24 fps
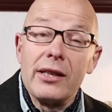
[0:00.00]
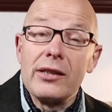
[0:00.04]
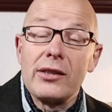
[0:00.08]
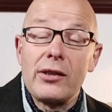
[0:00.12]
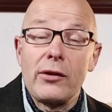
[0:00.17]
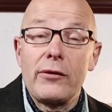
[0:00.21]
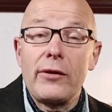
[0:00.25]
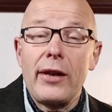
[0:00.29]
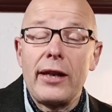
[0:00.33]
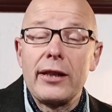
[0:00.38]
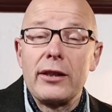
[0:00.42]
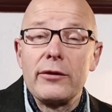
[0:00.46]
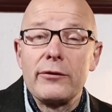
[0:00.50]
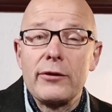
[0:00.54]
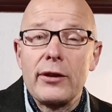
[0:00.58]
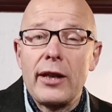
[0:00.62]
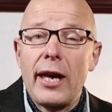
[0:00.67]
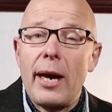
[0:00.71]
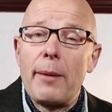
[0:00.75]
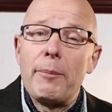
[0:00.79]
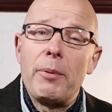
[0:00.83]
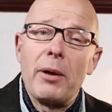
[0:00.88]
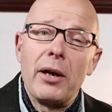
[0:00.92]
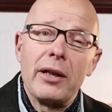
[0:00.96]
so thank you for
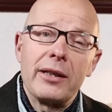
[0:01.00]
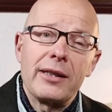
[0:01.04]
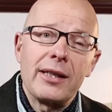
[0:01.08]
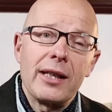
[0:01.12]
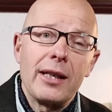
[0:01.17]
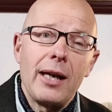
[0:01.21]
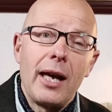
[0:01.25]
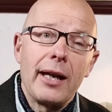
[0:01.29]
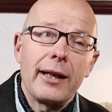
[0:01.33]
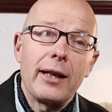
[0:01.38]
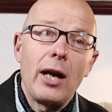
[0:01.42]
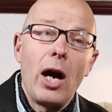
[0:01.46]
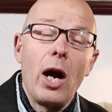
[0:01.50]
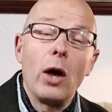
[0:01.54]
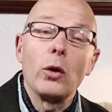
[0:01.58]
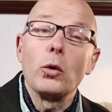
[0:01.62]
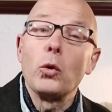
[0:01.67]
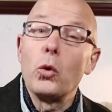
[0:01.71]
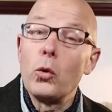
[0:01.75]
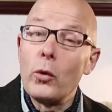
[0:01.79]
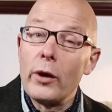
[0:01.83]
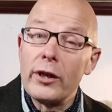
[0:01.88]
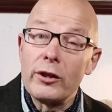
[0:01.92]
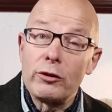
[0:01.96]
that, but uh, I can't
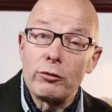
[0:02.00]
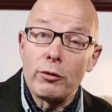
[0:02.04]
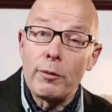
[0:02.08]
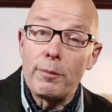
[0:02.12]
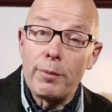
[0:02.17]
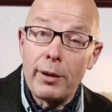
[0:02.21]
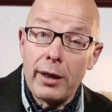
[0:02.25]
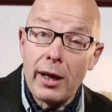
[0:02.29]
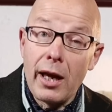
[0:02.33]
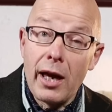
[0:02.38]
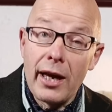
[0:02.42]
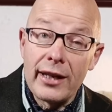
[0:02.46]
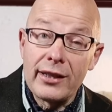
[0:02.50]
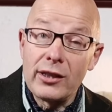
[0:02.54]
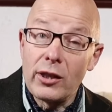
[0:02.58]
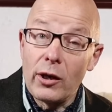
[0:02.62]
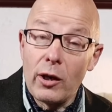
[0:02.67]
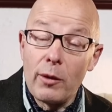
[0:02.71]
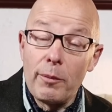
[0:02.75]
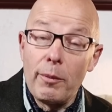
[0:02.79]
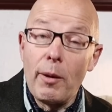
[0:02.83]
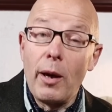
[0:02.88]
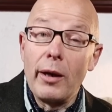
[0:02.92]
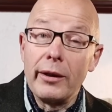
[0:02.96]
always reply,
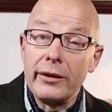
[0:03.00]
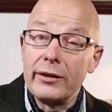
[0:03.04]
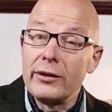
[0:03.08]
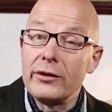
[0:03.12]
so uh,